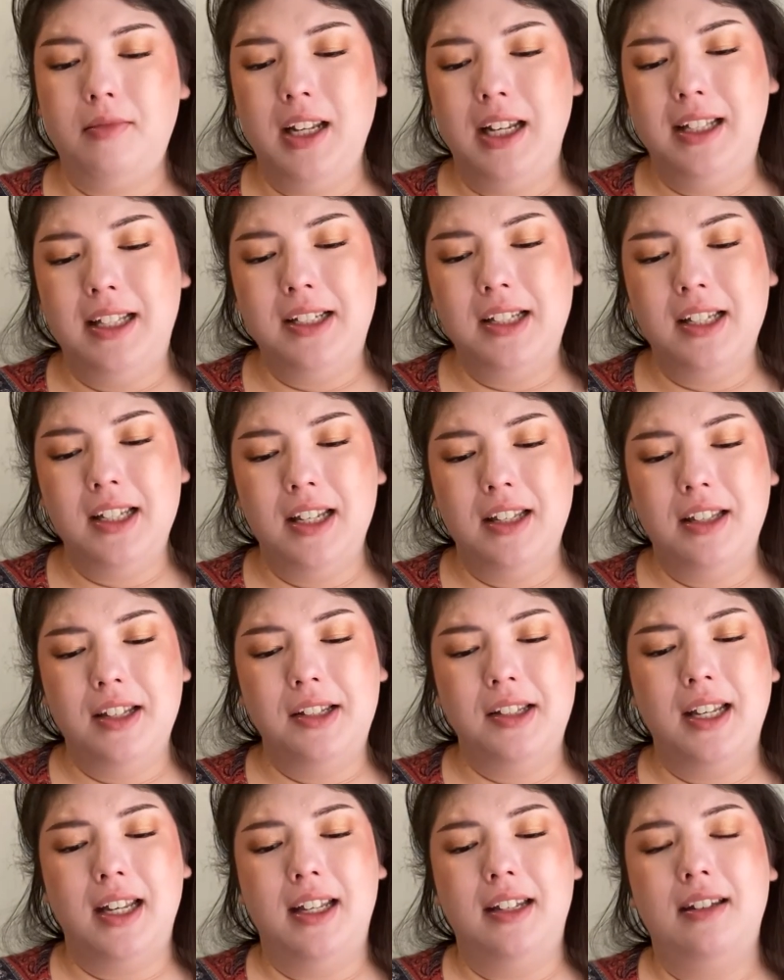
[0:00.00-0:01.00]
This is in the
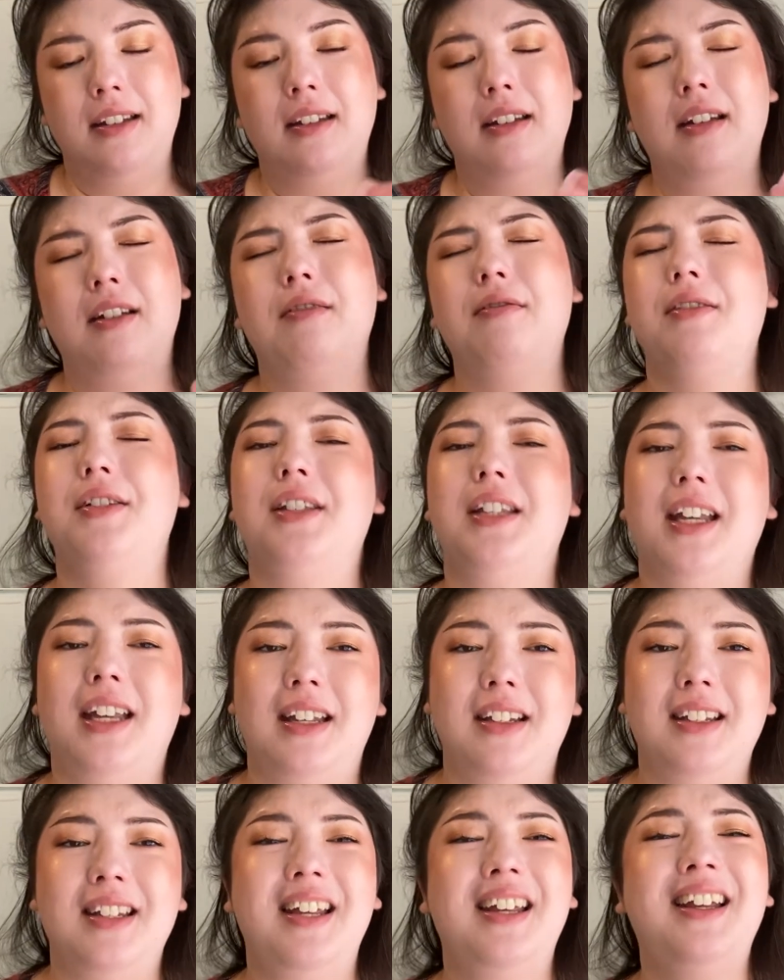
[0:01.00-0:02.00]
scent
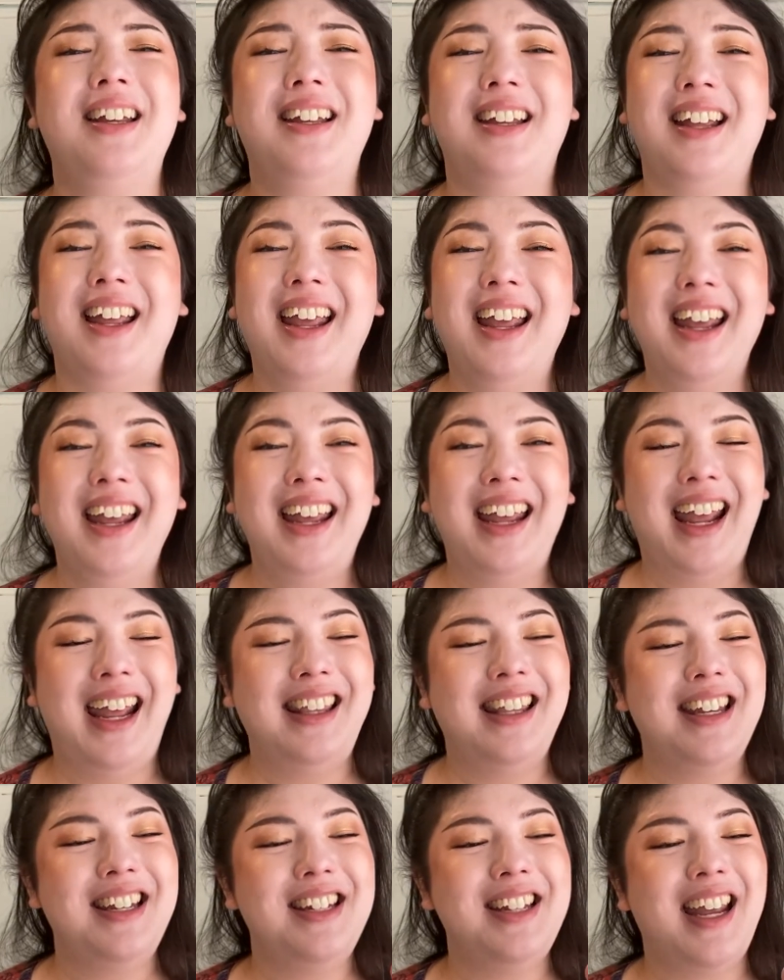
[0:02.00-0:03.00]
in
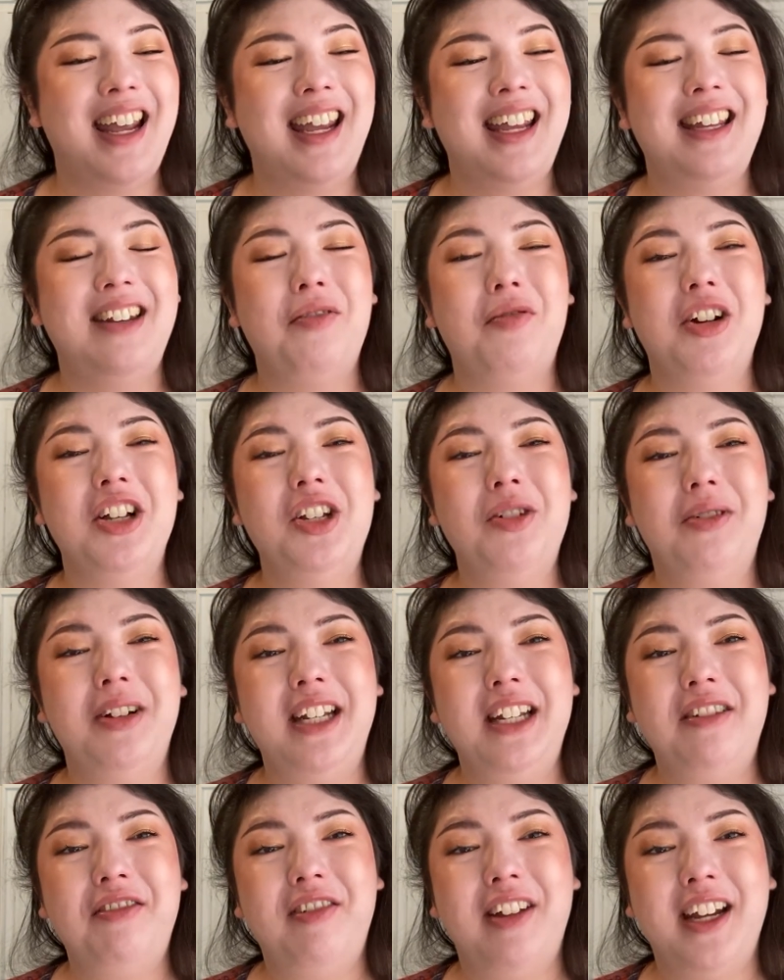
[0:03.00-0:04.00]
the shade
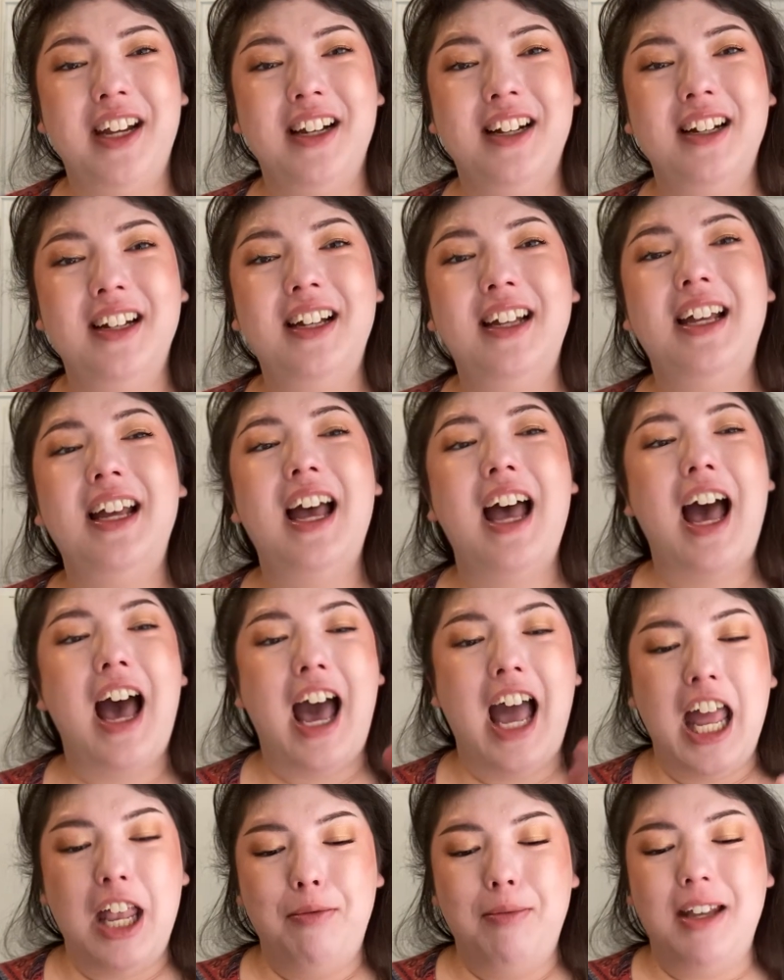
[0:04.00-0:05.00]
120 Fair.
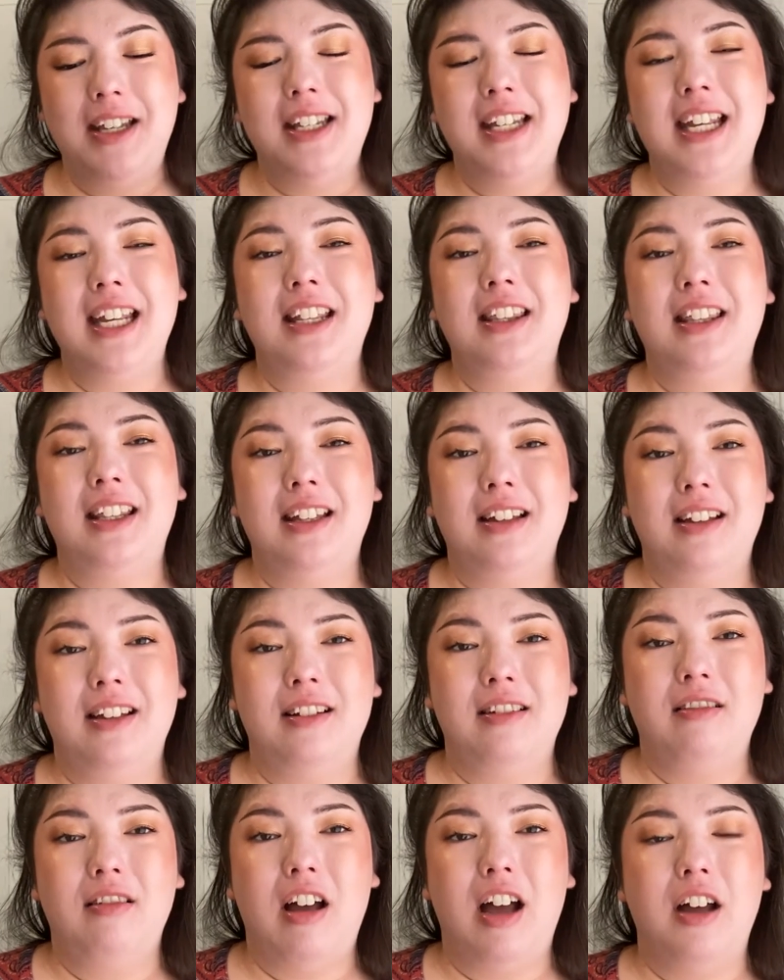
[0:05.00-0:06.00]
I had meant to get
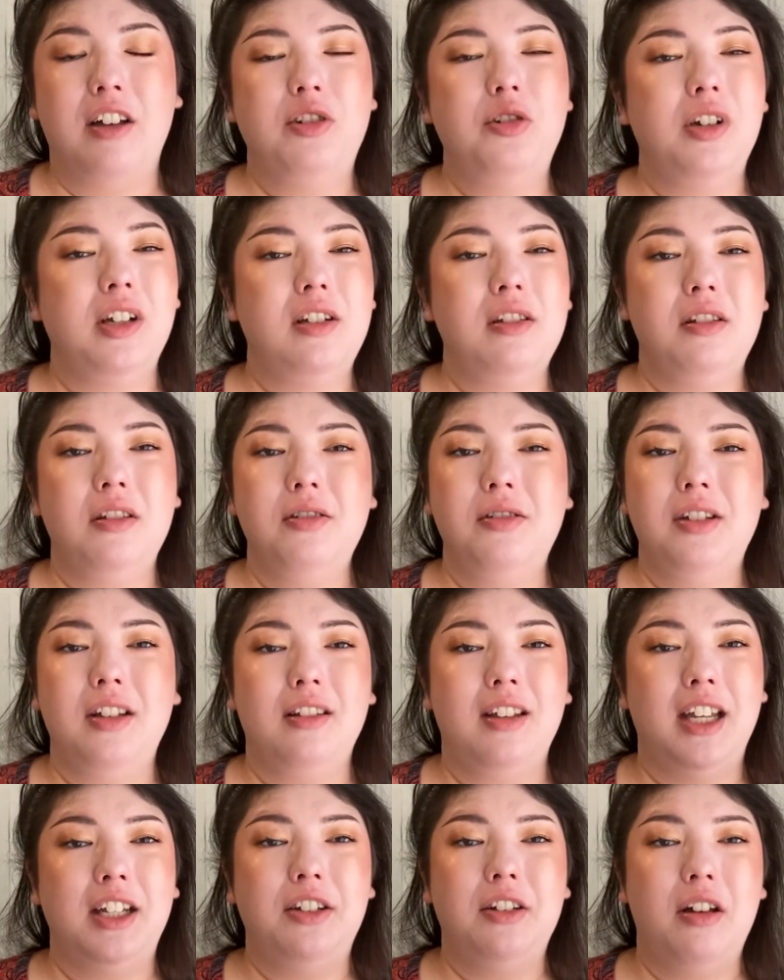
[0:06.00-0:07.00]
the translucent,
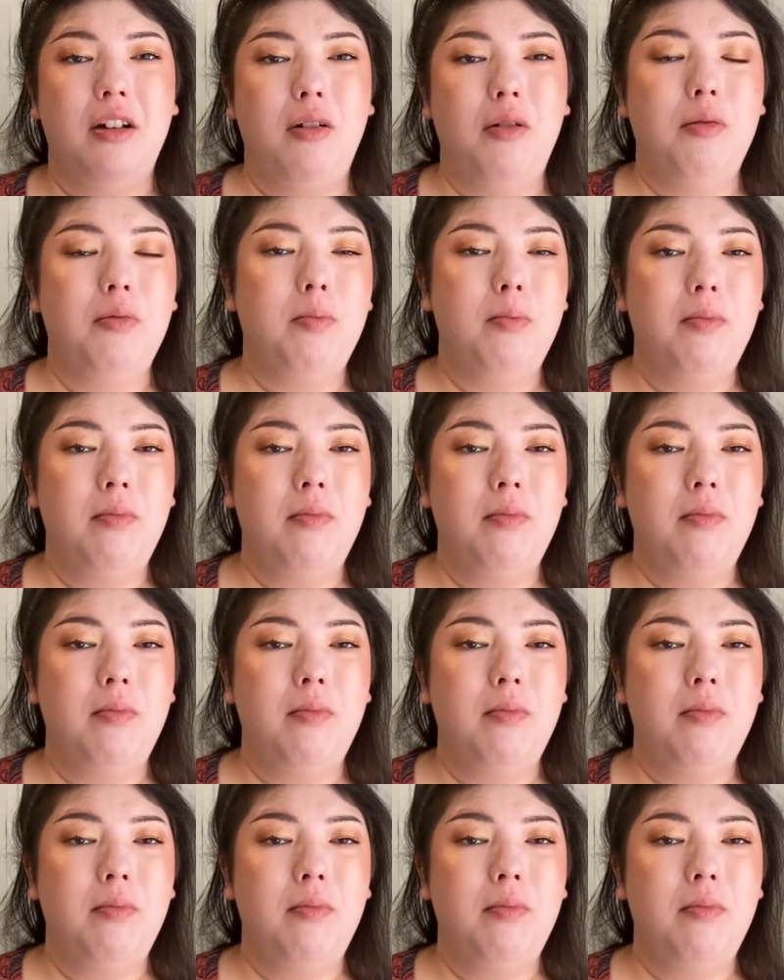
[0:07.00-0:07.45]
like no